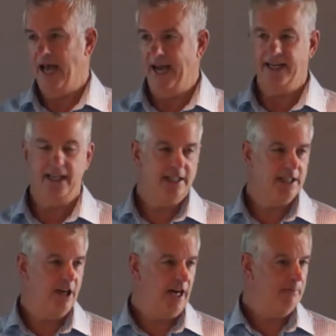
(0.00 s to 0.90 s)
80 to
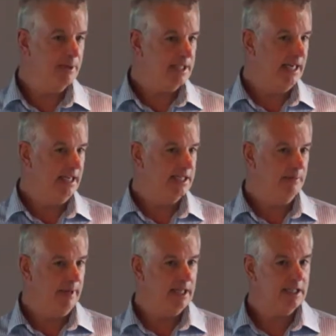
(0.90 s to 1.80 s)
90%
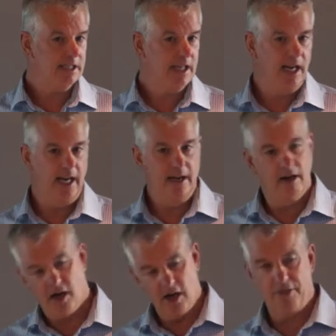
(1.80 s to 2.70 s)
SMEs, and
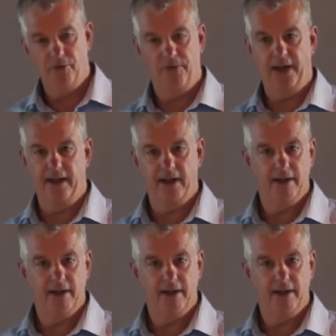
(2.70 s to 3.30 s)
I thought that